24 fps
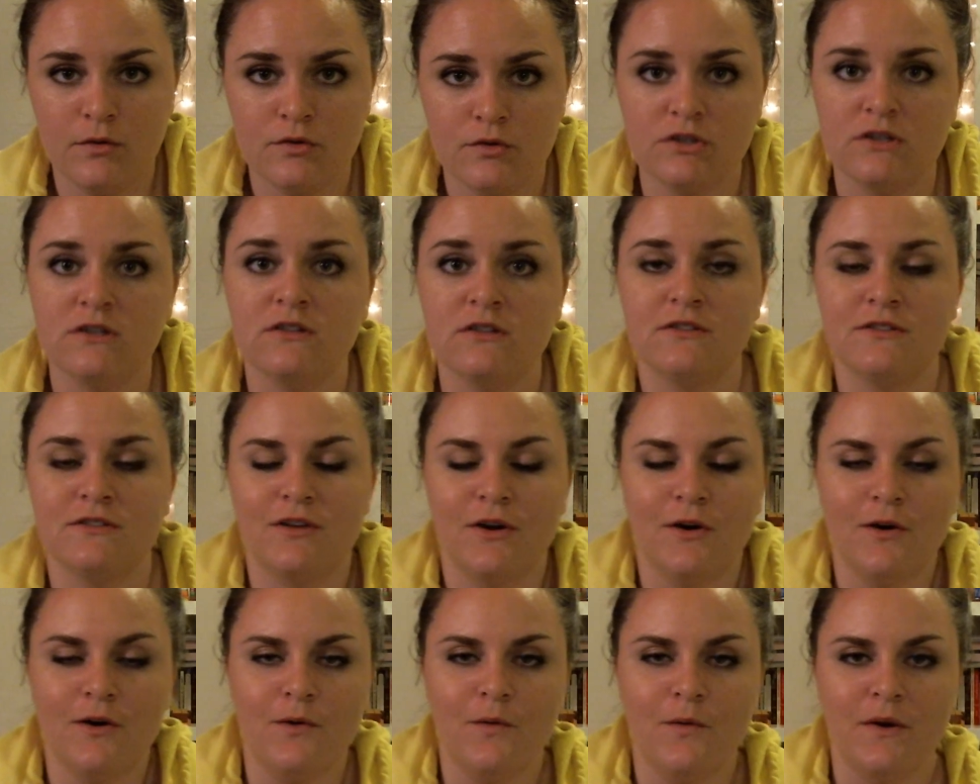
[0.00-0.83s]
lotion.
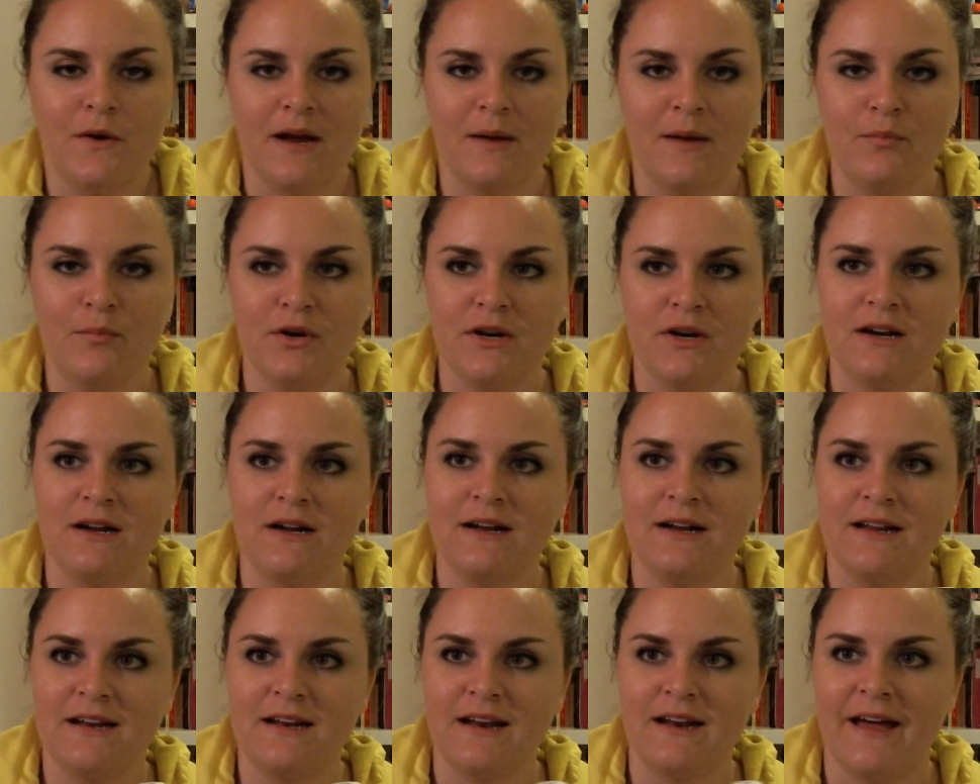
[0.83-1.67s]
So when I put it
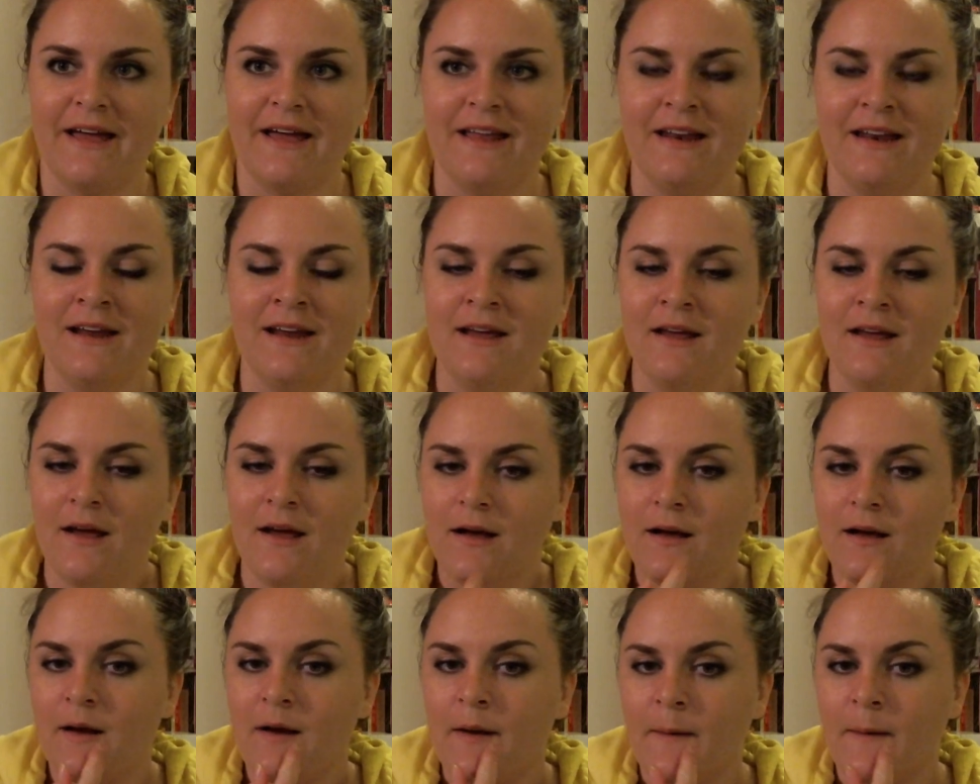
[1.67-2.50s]
on at night,
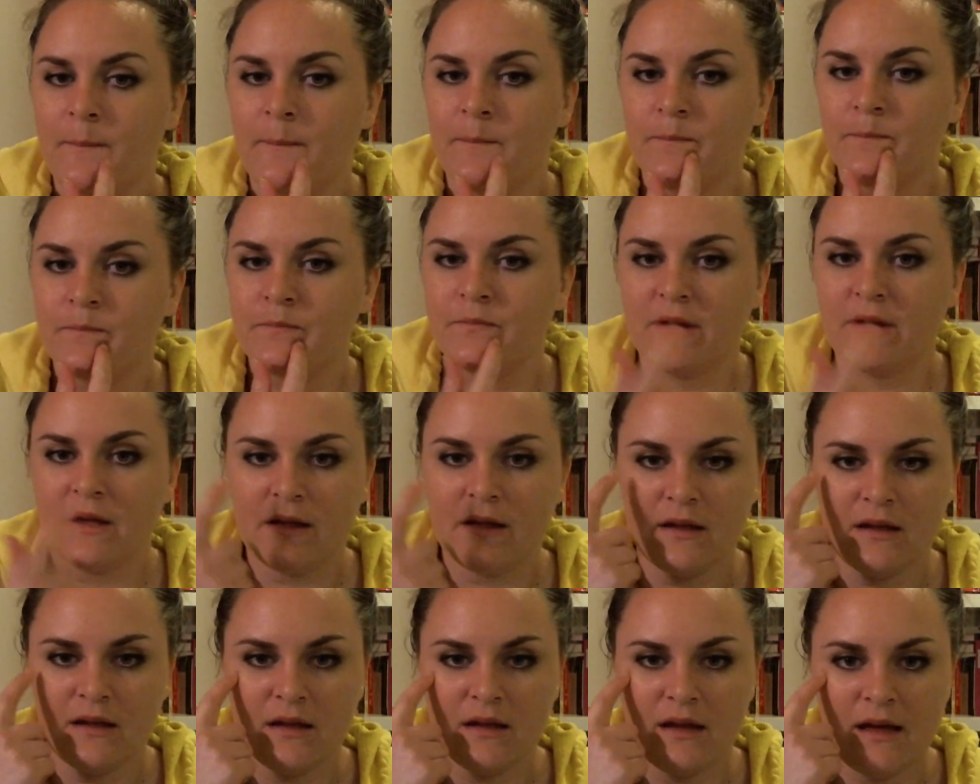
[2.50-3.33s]

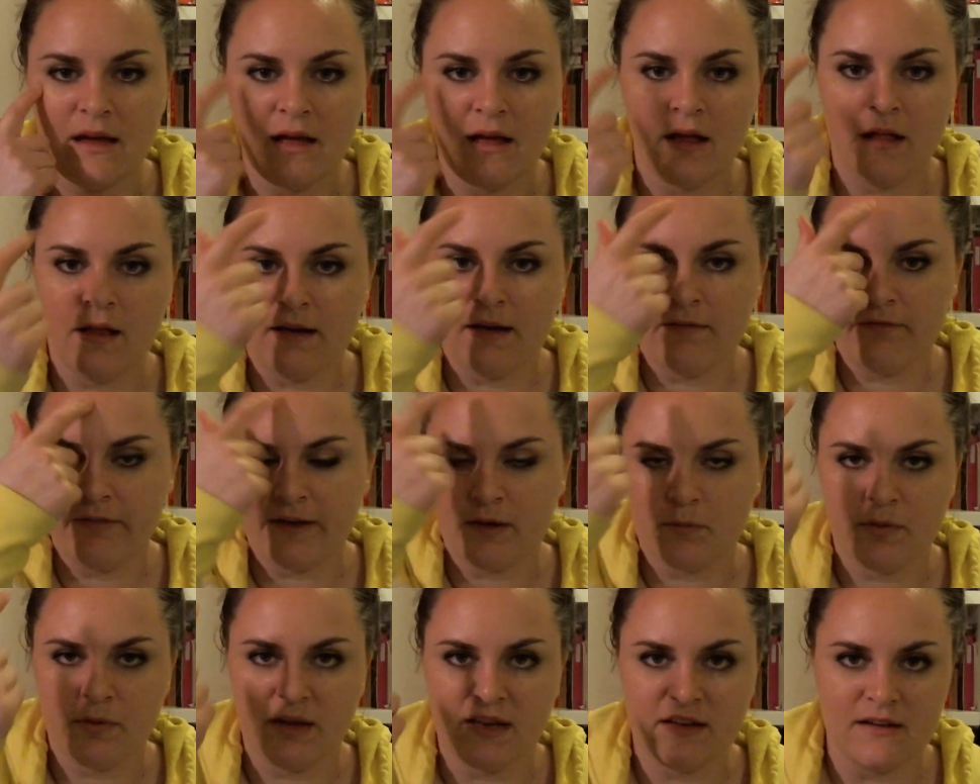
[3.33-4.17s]
I'll have
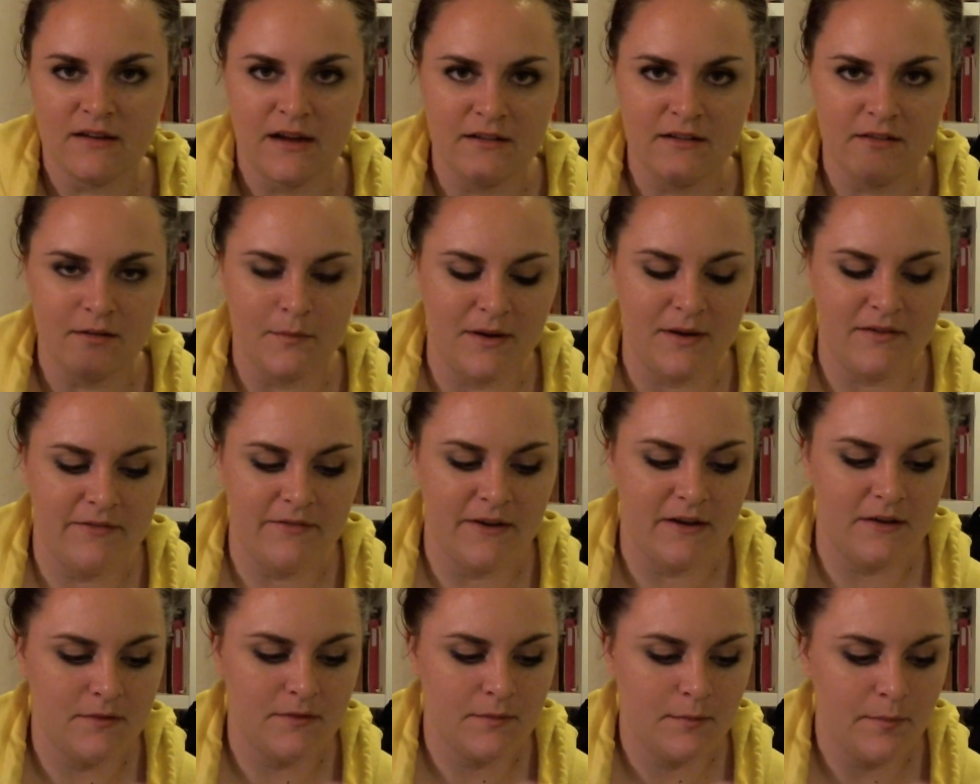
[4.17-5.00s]
like pink dots on my
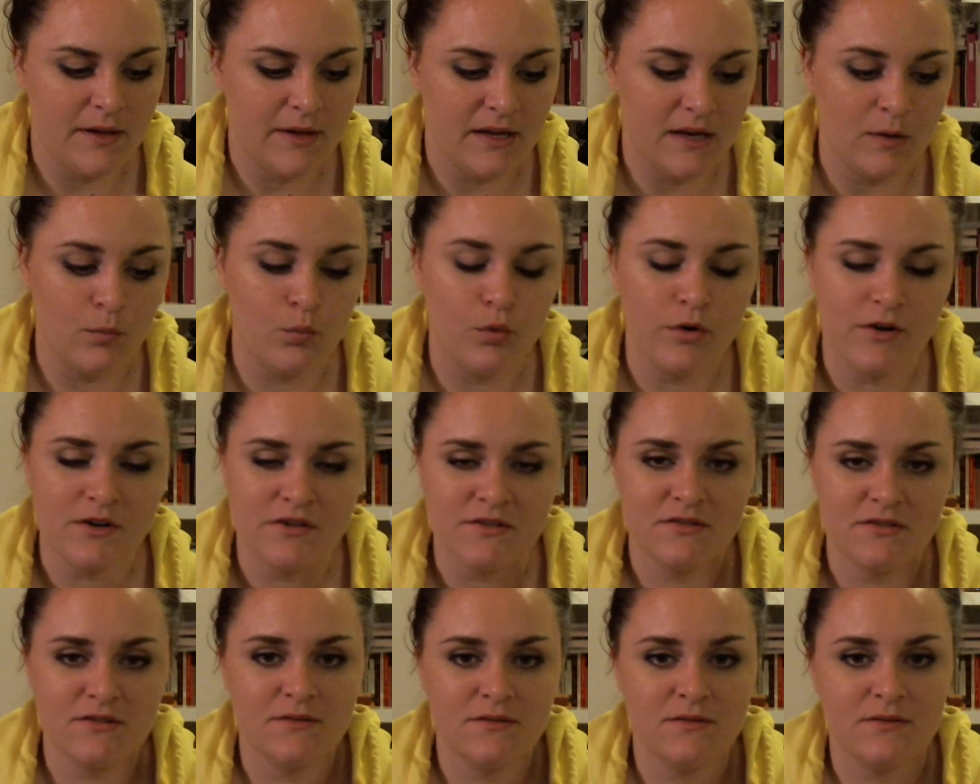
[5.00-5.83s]
face, but it
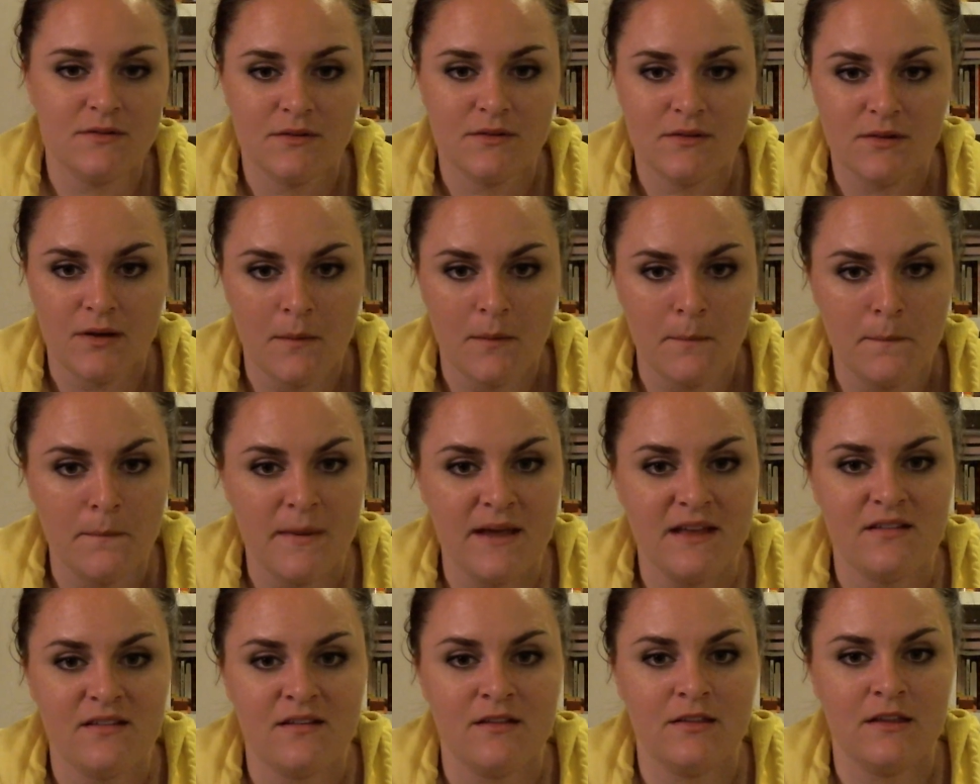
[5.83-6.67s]
works
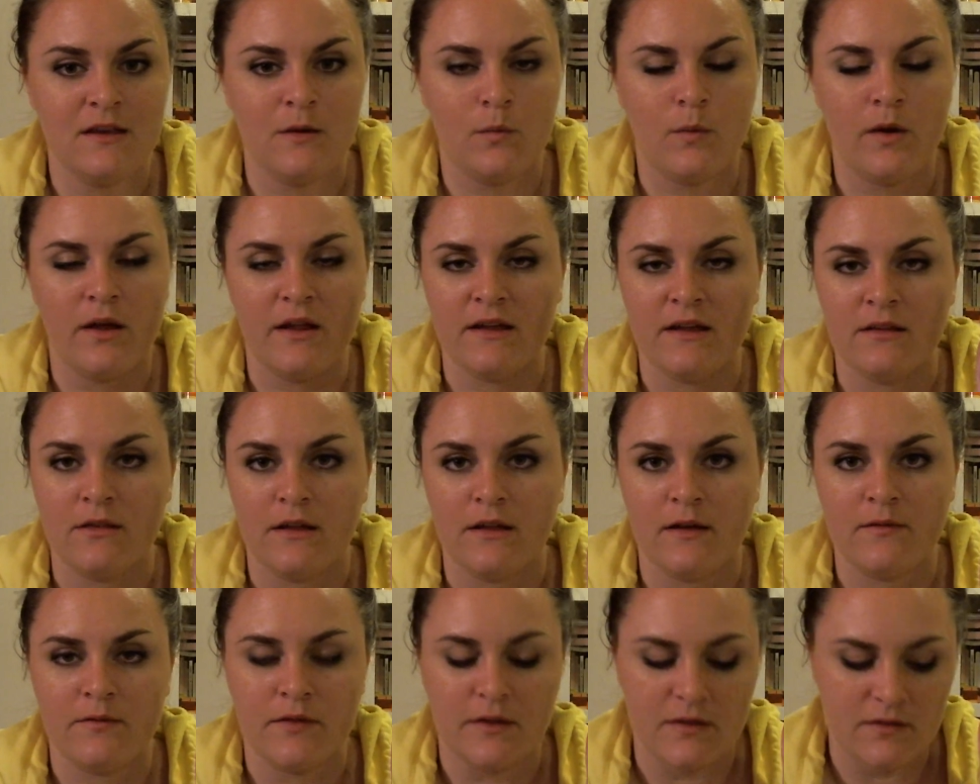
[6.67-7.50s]
amazingly well. I
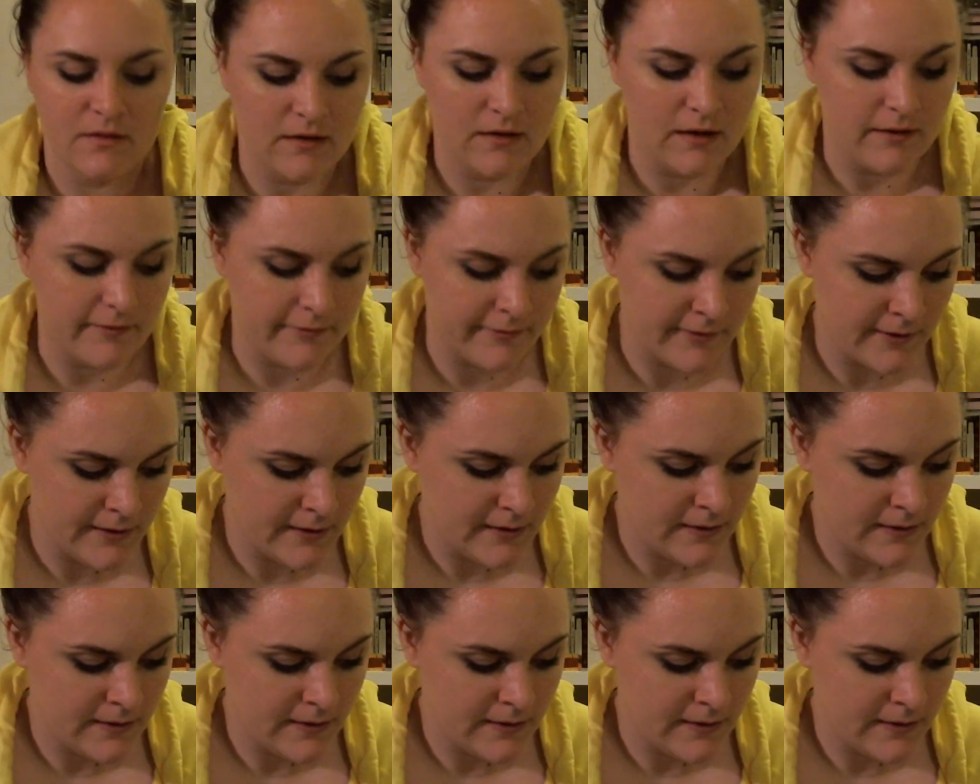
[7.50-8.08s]
love this stuff,